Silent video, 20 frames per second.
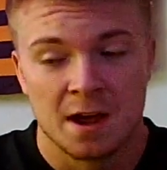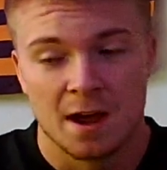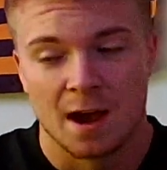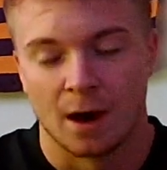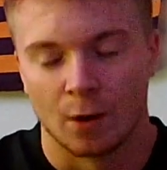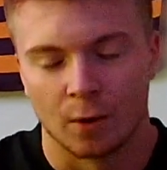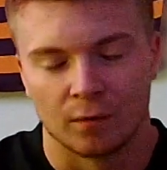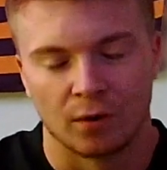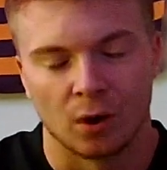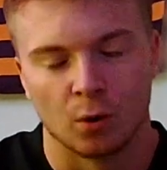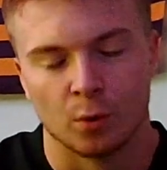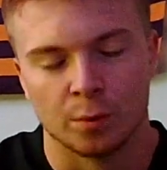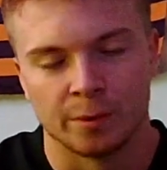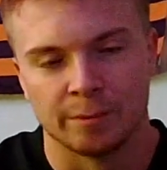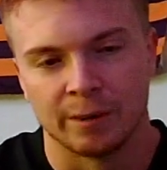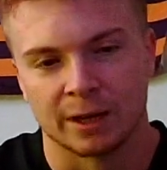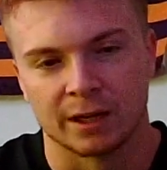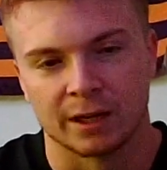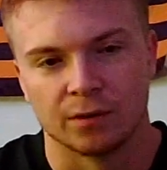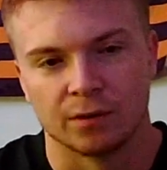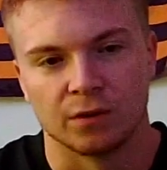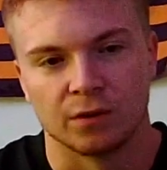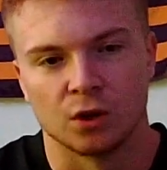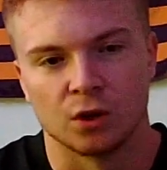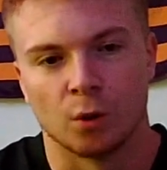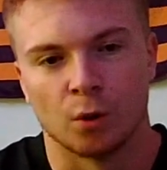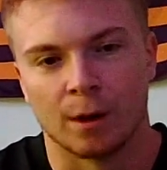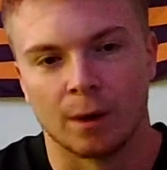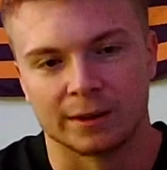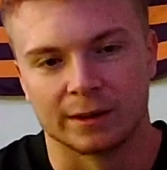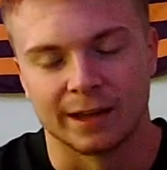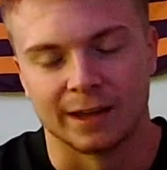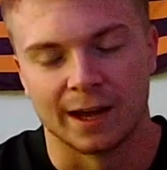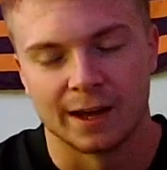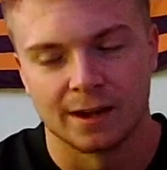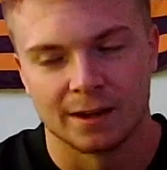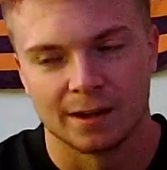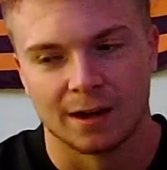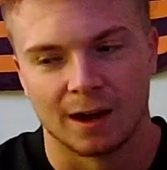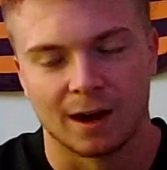However, I will be making a video about
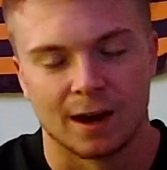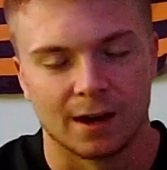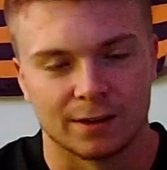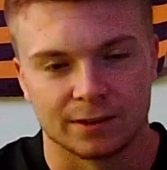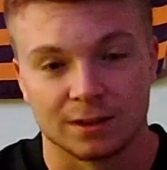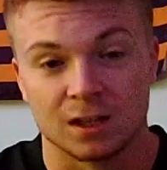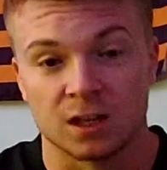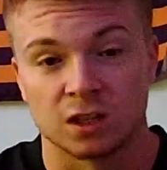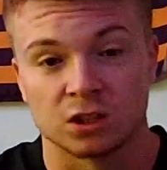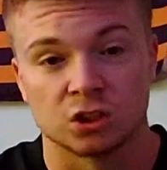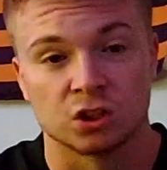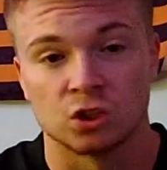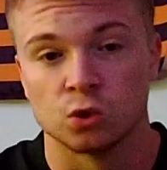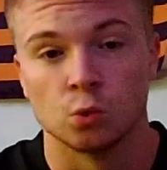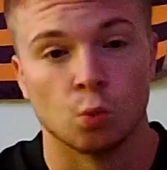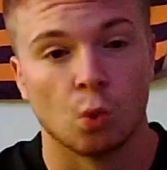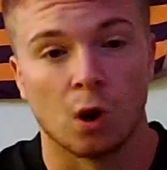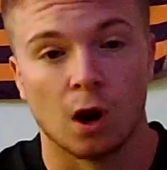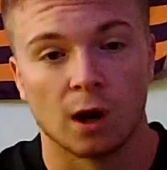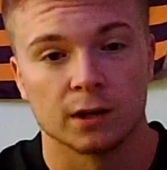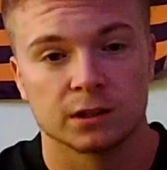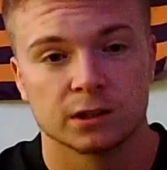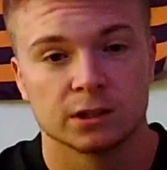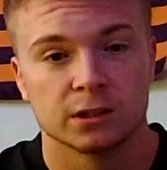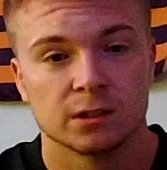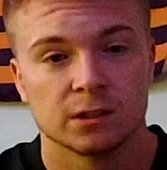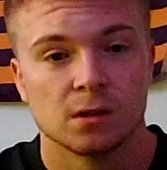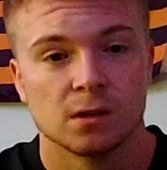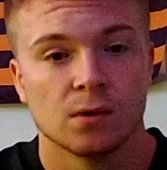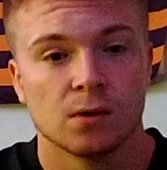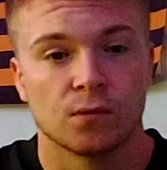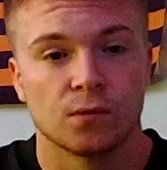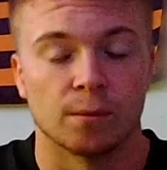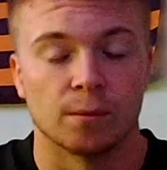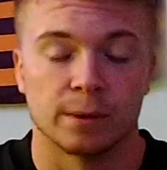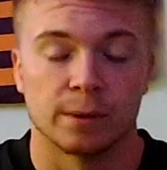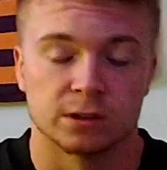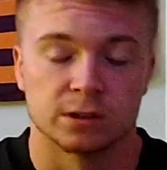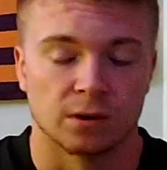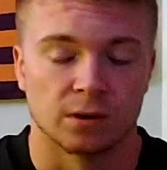that on things to watch for
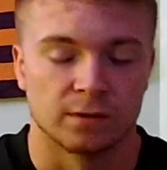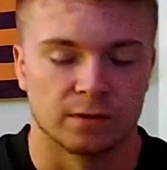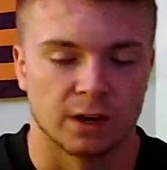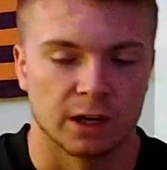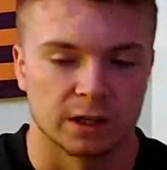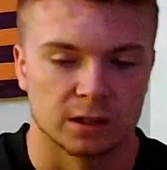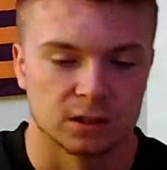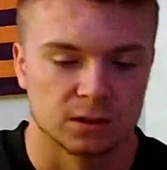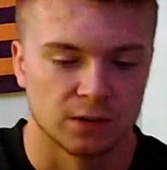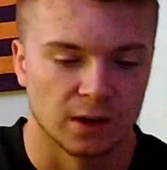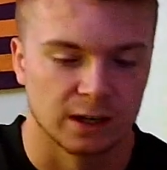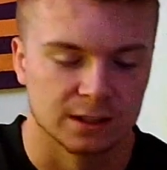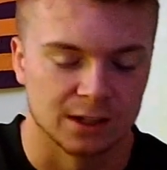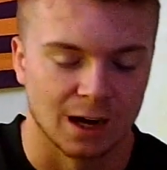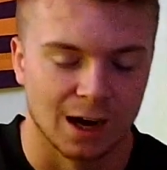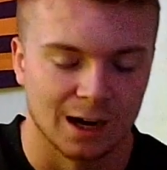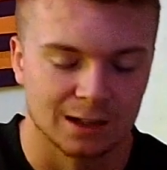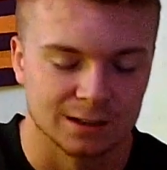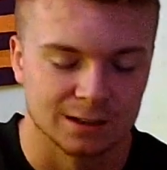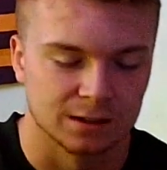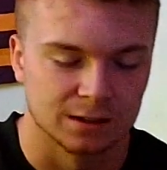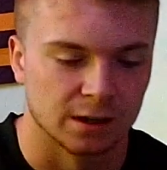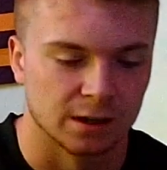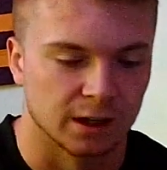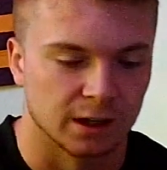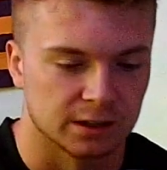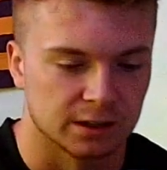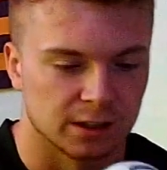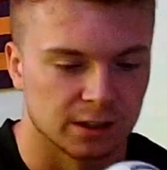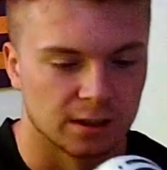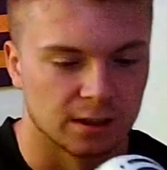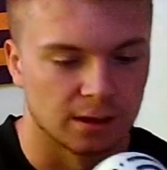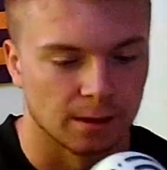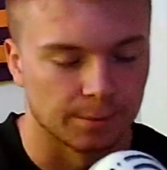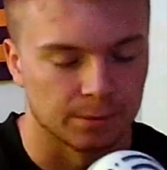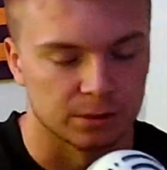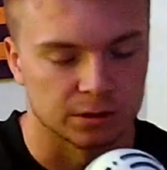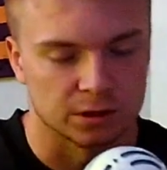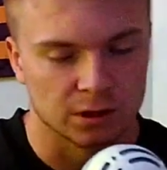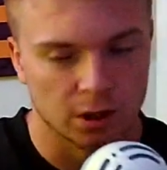Minnesota Vikings fans on Sunday against
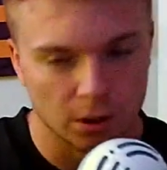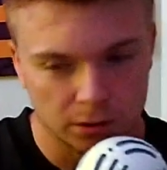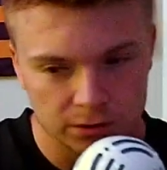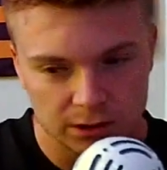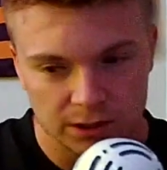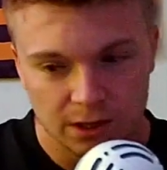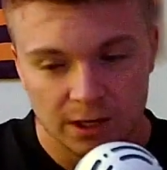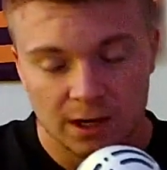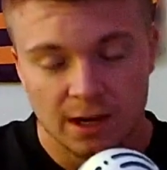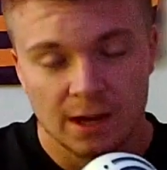Indianapolis Colts.